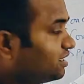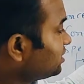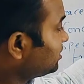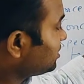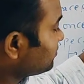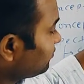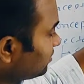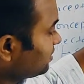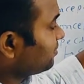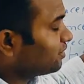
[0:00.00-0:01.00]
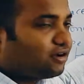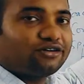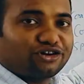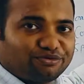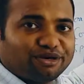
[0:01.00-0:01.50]
It is just for our
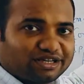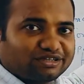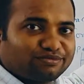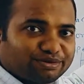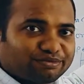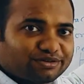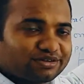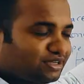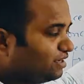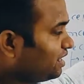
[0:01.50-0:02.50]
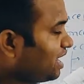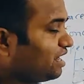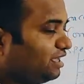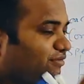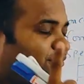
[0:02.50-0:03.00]
documentation purpose
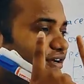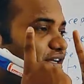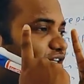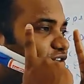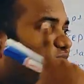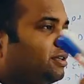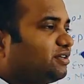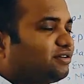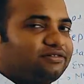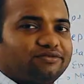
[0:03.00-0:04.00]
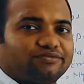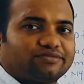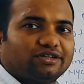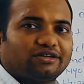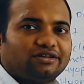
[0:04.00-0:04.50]
and if easy to measure.
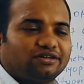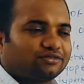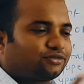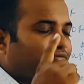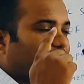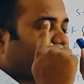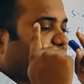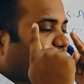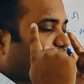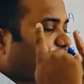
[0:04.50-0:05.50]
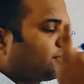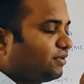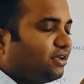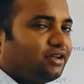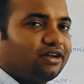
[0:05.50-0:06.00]
So we are taking just from
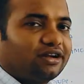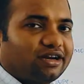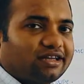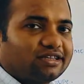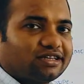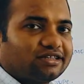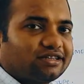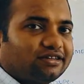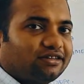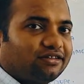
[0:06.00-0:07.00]
the glasses.